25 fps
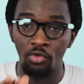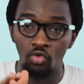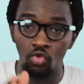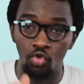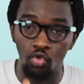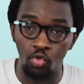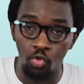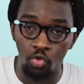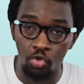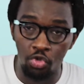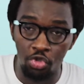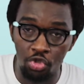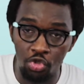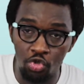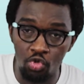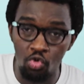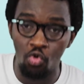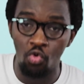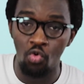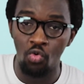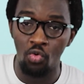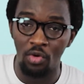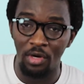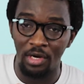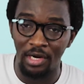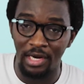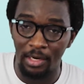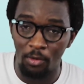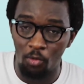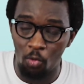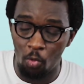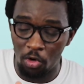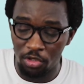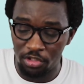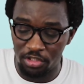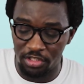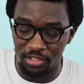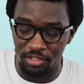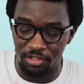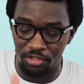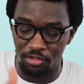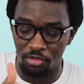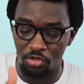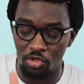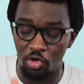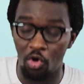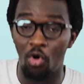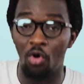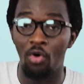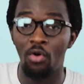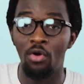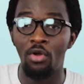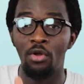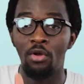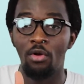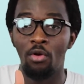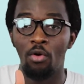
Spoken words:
What is your